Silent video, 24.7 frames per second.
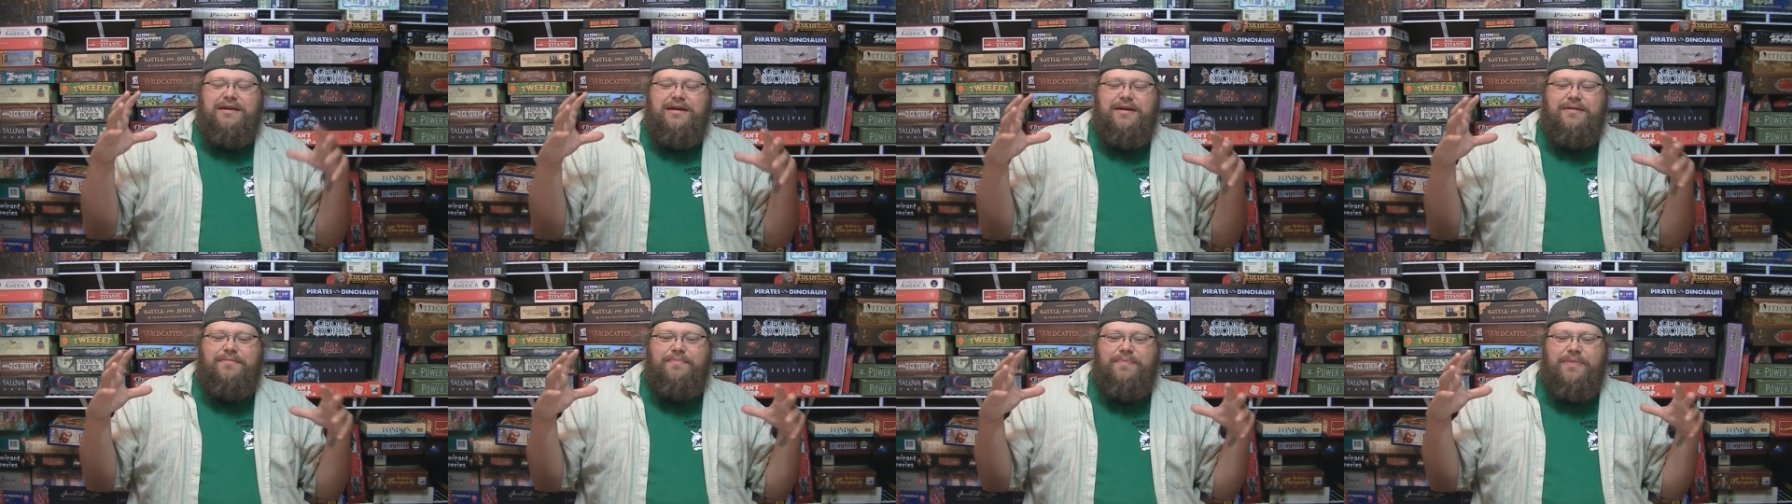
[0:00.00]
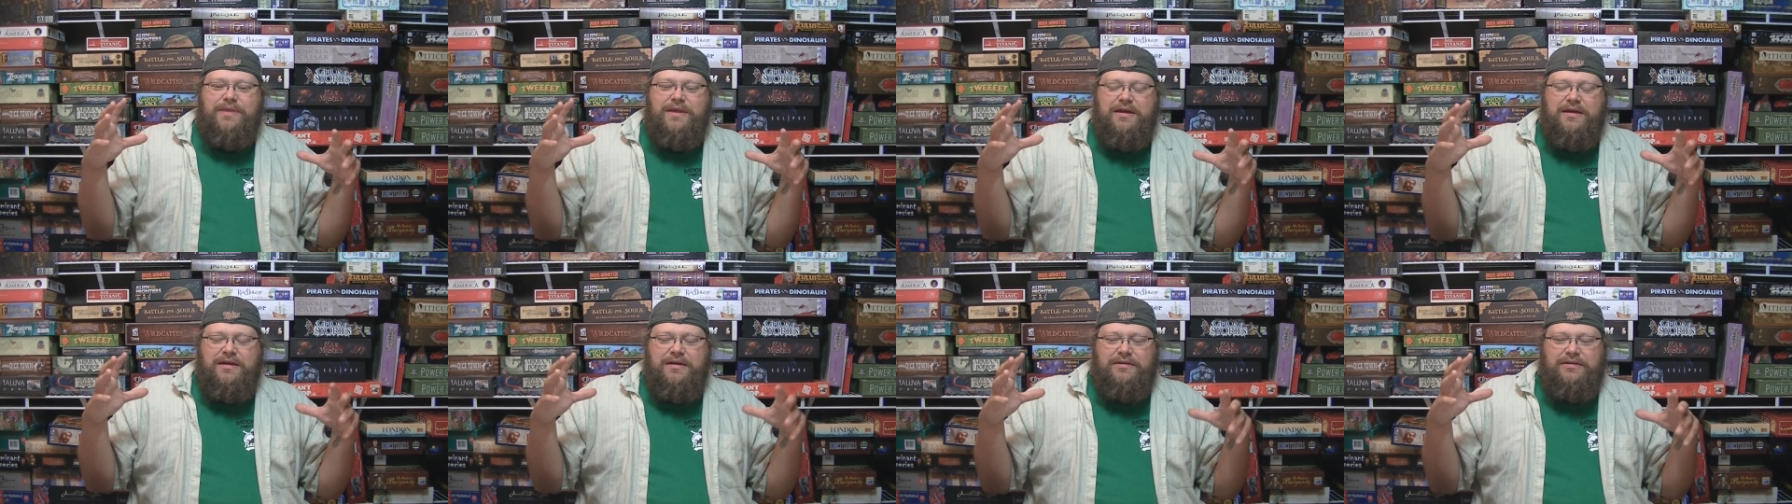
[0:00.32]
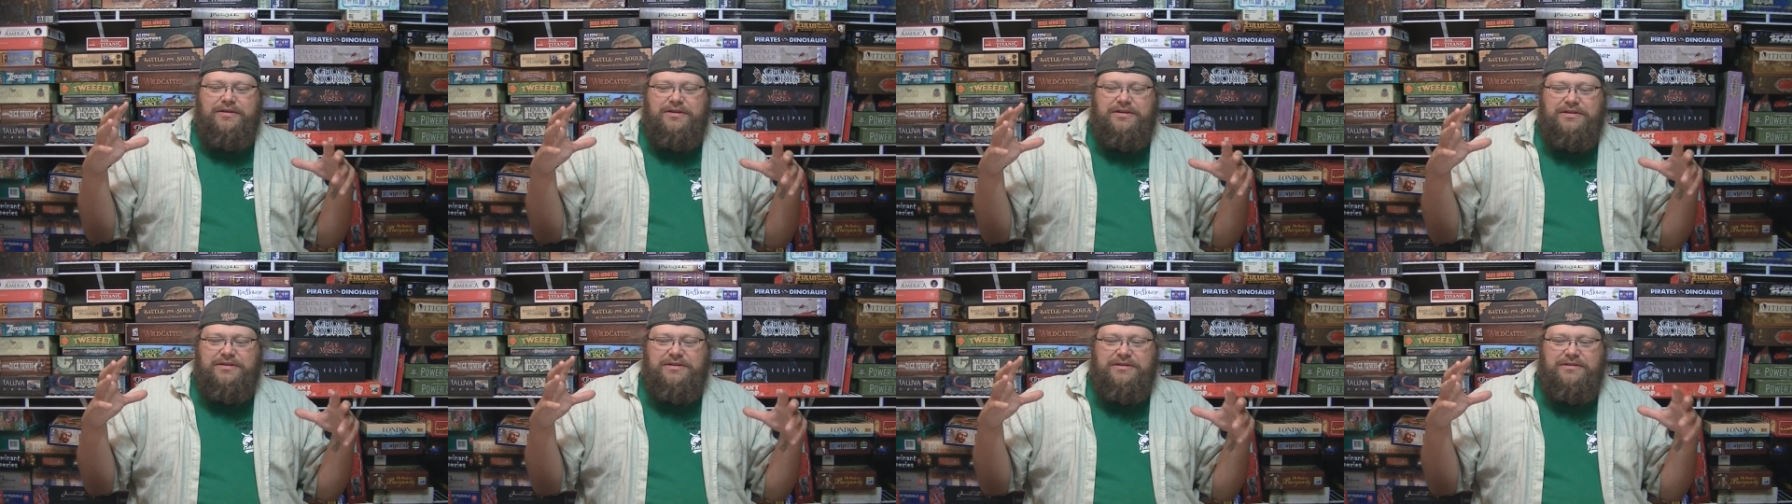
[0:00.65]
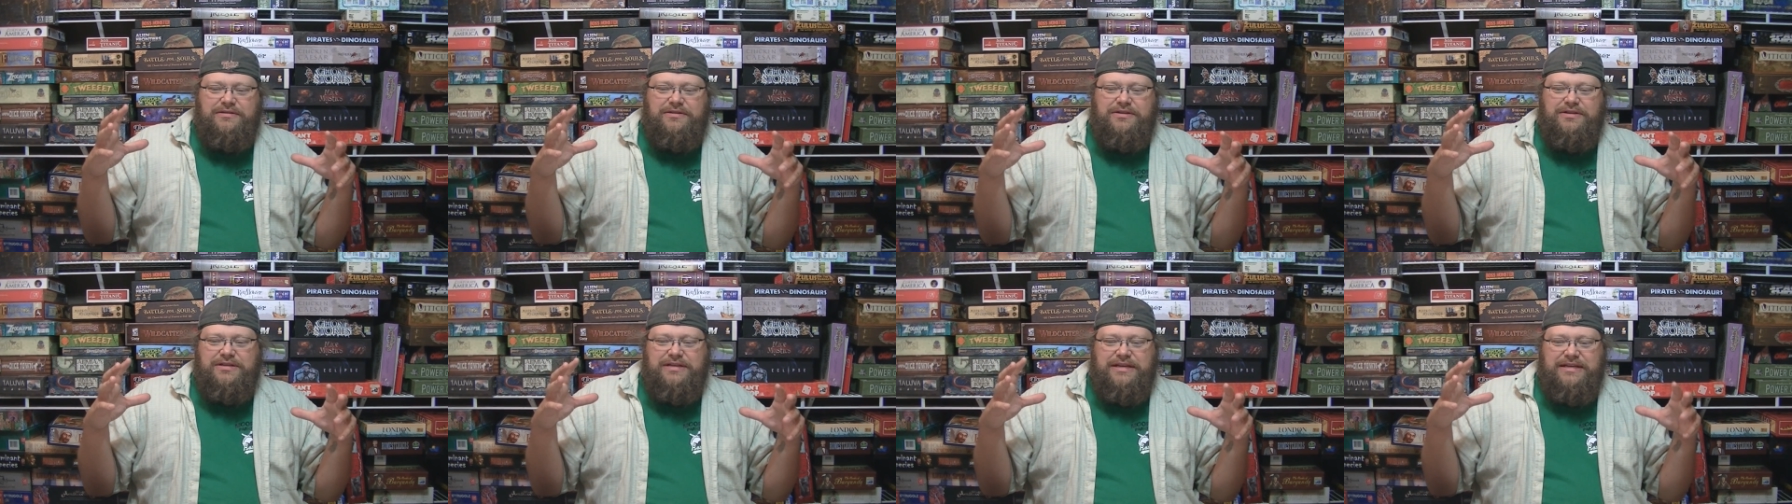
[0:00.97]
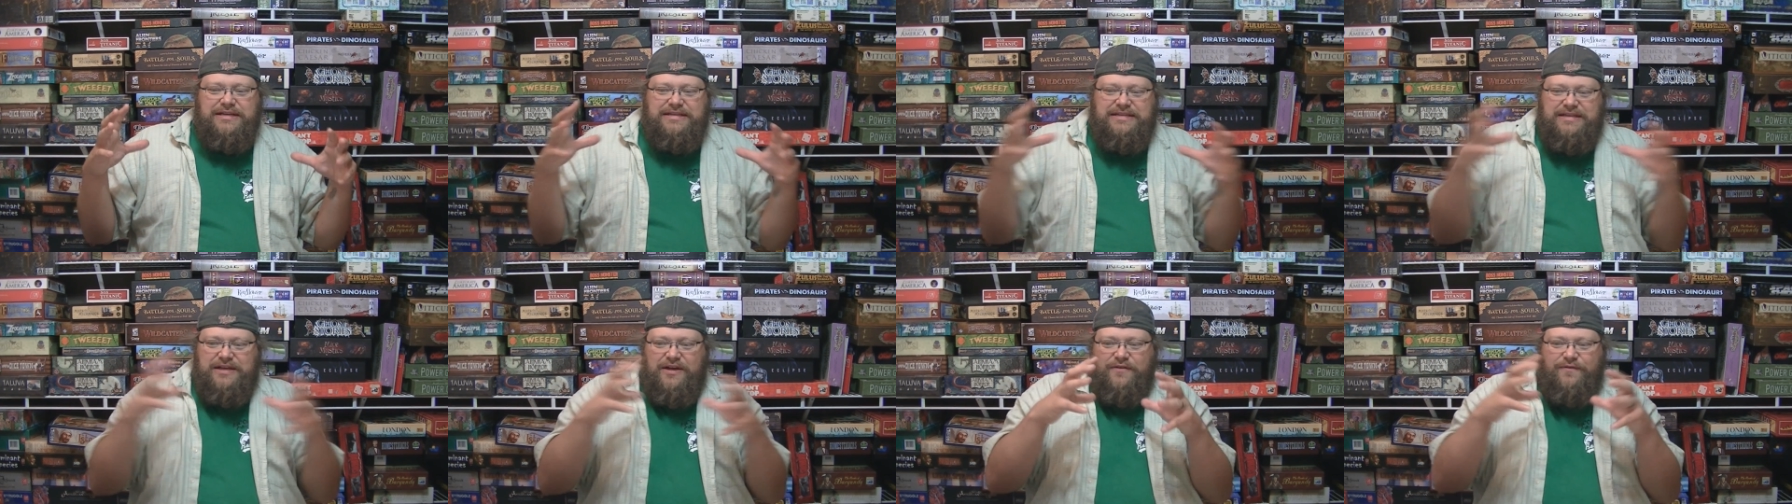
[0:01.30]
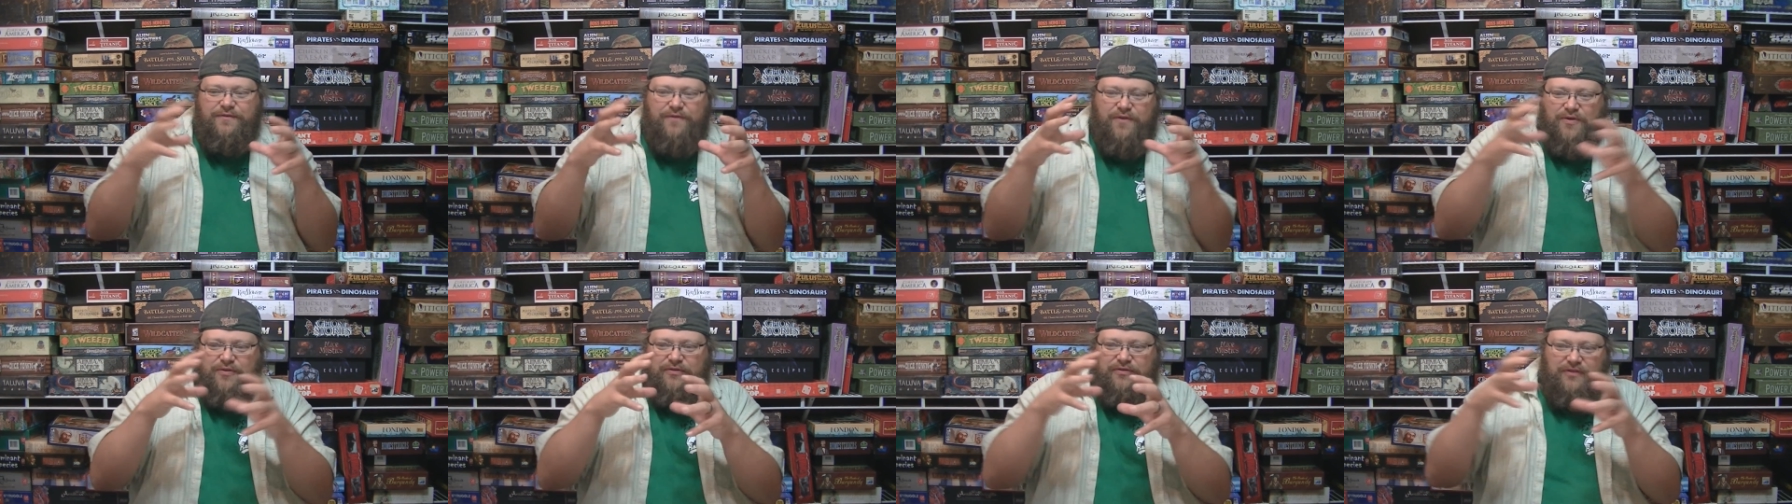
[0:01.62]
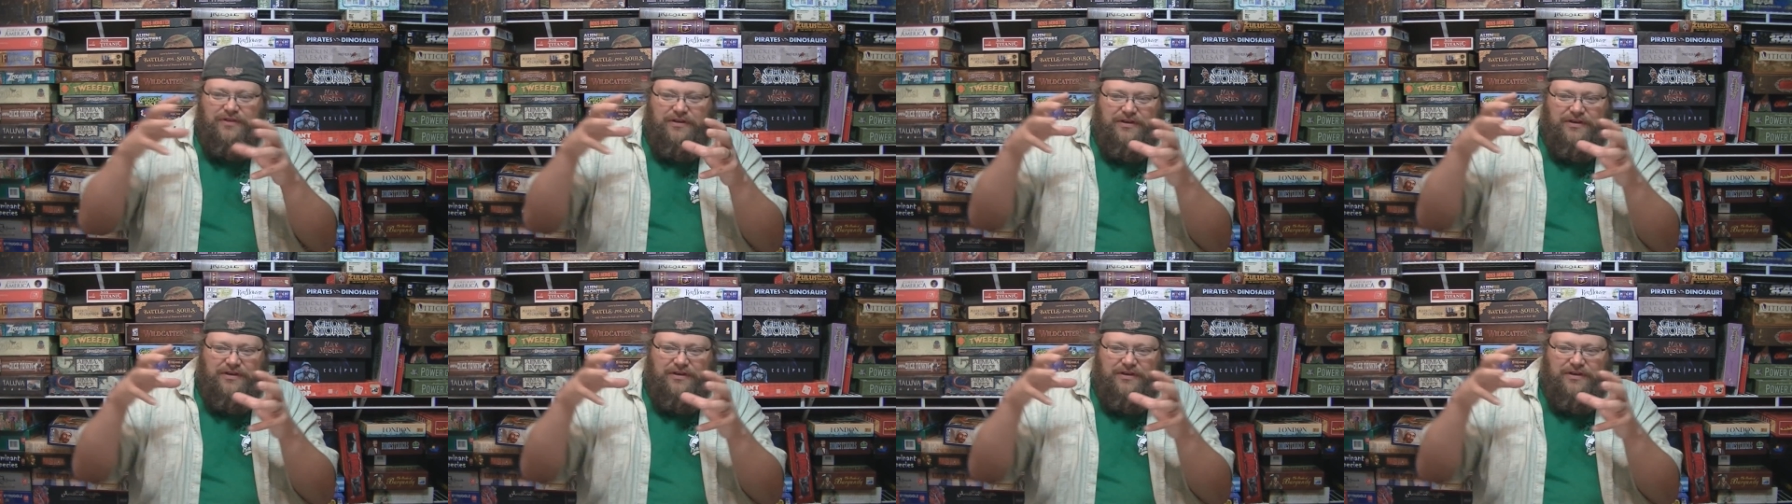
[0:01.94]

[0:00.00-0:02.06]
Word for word: Um, just just like cell phones,